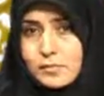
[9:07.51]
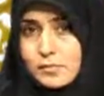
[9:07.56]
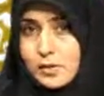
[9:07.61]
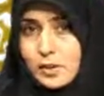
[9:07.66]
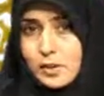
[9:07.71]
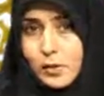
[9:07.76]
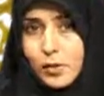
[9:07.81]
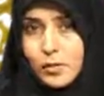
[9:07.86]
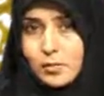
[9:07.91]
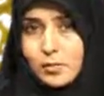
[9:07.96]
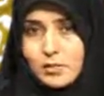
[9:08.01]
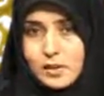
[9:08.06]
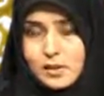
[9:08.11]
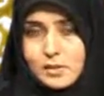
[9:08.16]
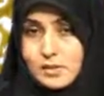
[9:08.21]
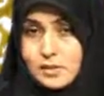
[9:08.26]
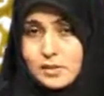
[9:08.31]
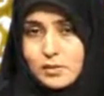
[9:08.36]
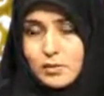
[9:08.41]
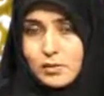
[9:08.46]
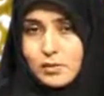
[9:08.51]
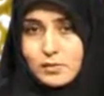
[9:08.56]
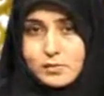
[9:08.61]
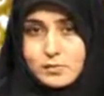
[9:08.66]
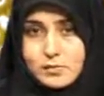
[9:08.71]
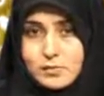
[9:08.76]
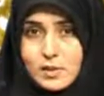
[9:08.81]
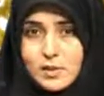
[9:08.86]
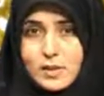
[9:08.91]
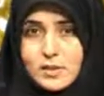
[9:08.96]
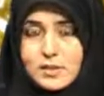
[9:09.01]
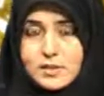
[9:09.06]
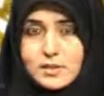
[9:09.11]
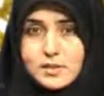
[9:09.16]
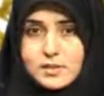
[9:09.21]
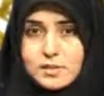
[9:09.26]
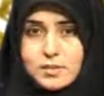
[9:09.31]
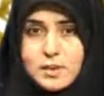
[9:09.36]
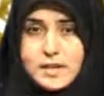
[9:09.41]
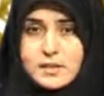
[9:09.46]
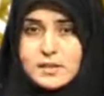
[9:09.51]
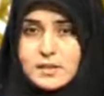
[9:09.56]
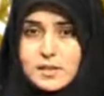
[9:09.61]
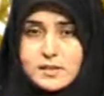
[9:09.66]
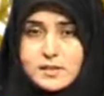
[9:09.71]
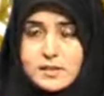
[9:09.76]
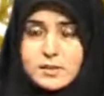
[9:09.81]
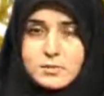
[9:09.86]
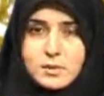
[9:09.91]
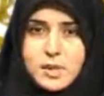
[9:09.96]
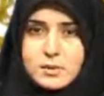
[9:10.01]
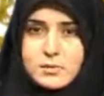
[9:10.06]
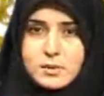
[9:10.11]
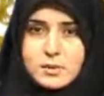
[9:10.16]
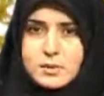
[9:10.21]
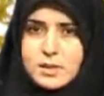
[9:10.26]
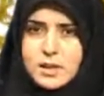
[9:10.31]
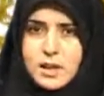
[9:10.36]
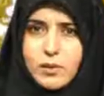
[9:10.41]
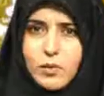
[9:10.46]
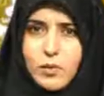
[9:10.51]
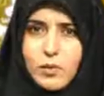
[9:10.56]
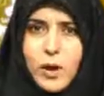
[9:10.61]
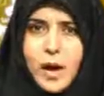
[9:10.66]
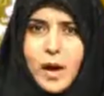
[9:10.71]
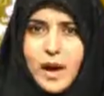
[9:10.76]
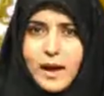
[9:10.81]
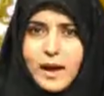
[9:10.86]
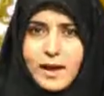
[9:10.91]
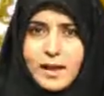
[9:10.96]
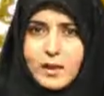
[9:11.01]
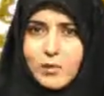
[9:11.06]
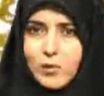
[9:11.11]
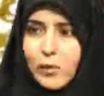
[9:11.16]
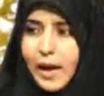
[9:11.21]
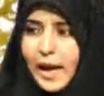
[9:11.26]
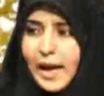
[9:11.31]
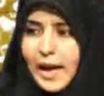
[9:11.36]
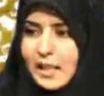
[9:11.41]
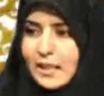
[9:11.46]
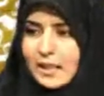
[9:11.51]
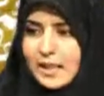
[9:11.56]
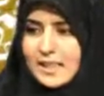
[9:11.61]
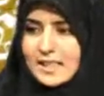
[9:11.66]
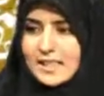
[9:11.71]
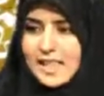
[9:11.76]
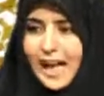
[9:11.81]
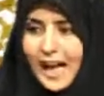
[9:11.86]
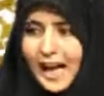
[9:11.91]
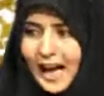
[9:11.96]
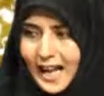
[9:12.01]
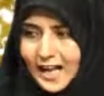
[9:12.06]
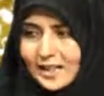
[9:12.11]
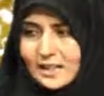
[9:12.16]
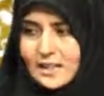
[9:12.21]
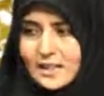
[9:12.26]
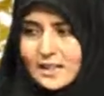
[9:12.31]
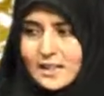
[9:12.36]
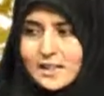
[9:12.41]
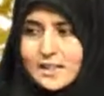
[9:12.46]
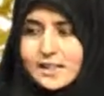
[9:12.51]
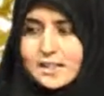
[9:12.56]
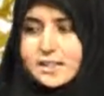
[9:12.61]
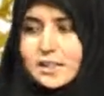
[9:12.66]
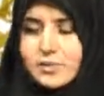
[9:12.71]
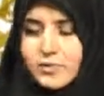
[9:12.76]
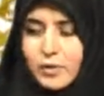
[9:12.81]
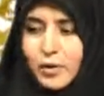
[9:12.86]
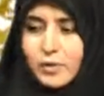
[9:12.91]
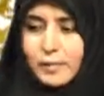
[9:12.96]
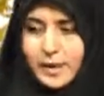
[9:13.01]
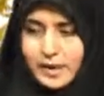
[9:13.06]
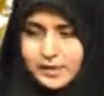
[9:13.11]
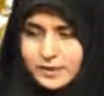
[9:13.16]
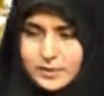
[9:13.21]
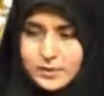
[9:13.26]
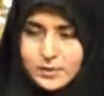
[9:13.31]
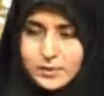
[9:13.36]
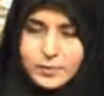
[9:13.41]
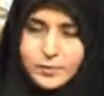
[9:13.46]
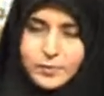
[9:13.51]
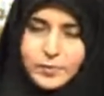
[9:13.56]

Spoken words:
You know, it's so strange that sometimes we say, why? Why Allah is hiding it from us?